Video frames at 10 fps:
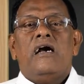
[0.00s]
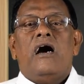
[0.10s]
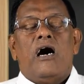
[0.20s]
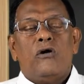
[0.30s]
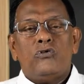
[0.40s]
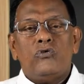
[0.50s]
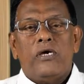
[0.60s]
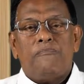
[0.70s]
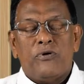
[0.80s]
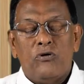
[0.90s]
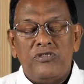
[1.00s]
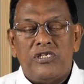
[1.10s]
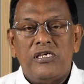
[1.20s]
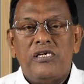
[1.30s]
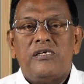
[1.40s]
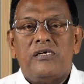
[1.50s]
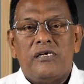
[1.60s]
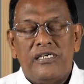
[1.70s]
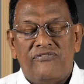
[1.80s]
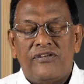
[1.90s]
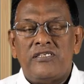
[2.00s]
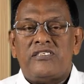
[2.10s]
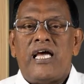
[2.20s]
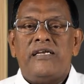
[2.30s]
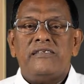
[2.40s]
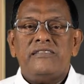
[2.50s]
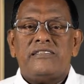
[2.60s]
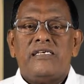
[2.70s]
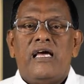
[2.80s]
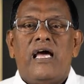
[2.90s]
how to approach different genres,